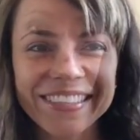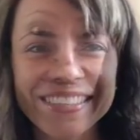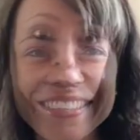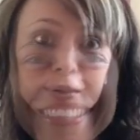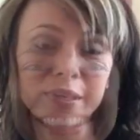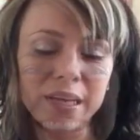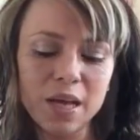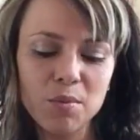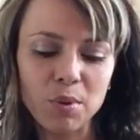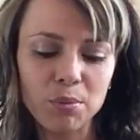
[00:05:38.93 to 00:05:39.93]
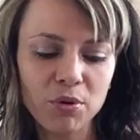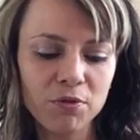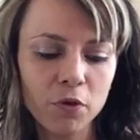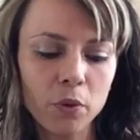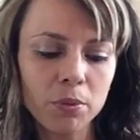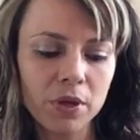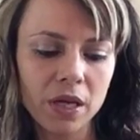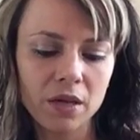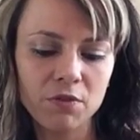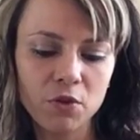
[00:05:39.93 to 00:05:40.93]
Don't. But
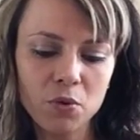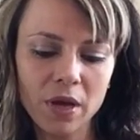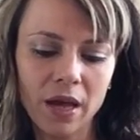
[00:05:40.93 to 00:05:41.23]
preferably, if you